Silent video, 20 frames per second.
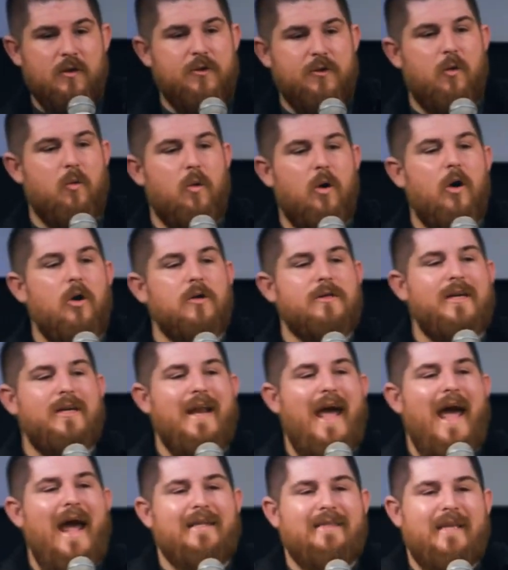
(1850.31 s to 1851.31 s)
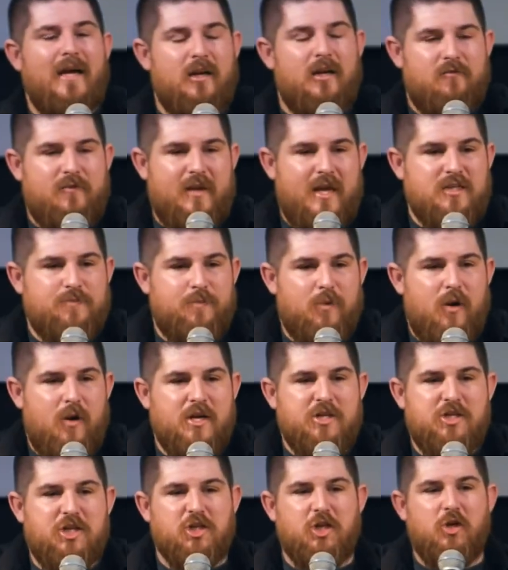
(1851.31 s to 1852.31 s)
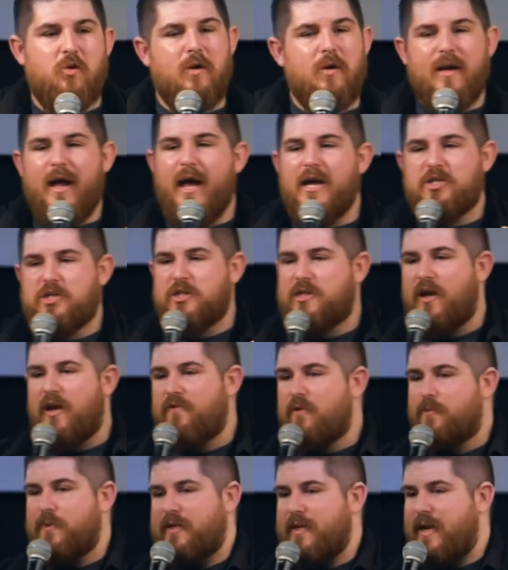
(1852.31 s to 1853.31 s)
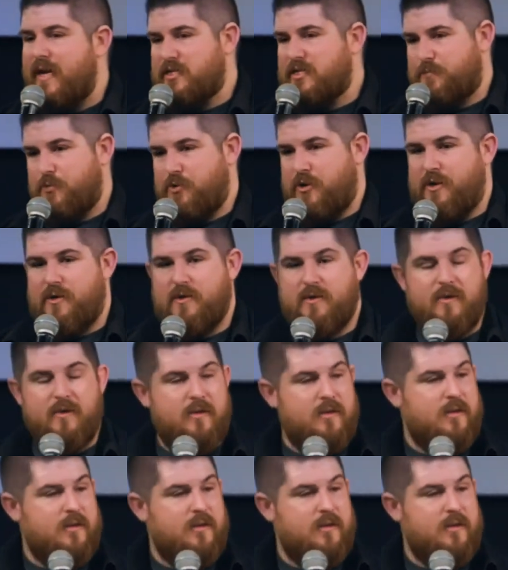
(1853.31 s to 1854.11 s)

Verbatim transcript: The world can act out of desperation. You and I should never be desperate.